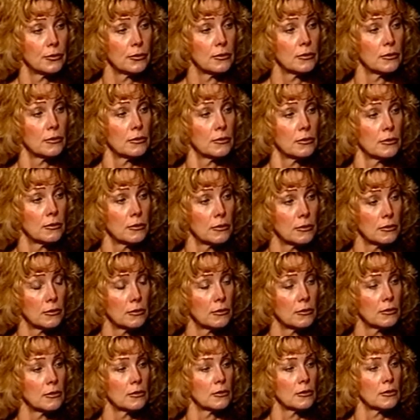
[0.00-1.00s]
It was
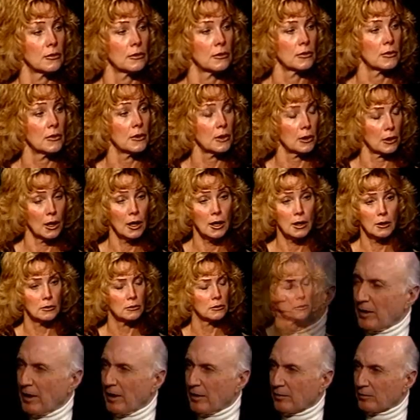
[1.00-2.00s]
strangled? Yeah.
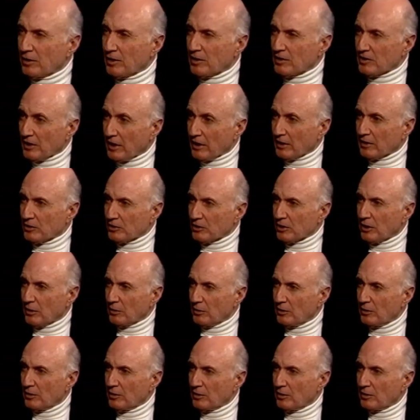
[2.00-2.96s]
After the second shot?